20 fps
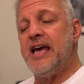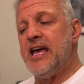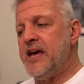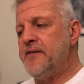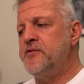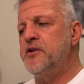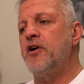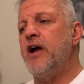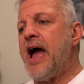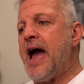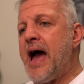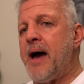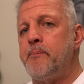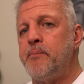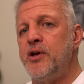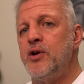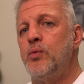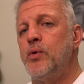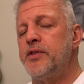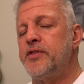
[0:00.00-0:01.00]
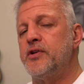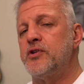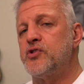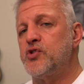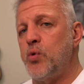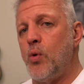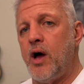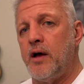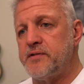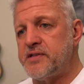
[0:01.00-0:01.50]
If you're happy with your
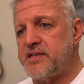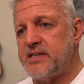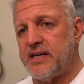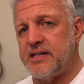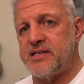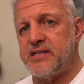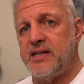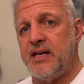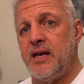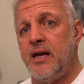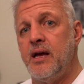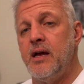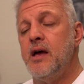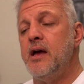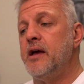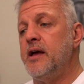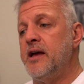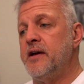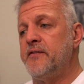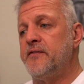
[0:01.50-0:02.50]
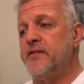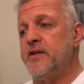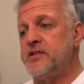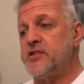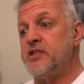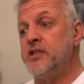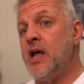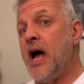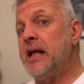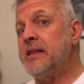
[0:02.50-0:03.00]
1260, if
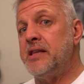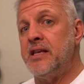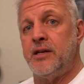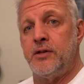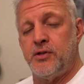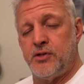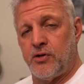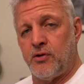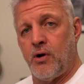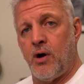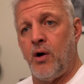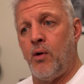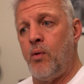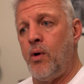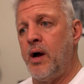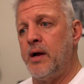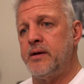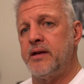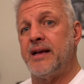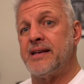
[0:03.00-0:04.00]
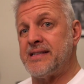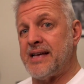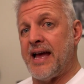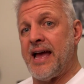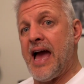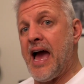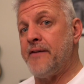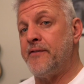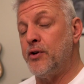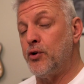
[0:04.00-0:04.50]
it's not the Enduro one, because I
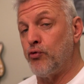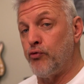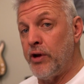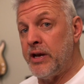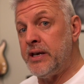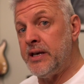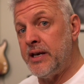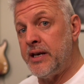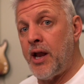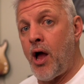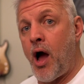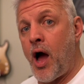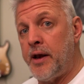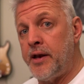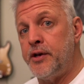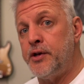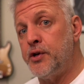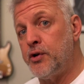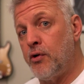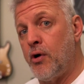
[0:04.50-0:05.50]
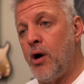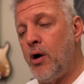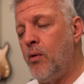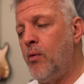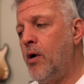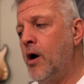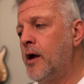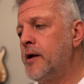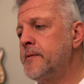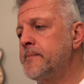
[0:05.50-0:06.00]
haven't ridden a non-Enduro
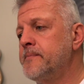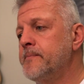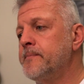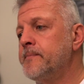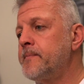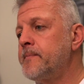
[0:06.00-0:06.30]
one,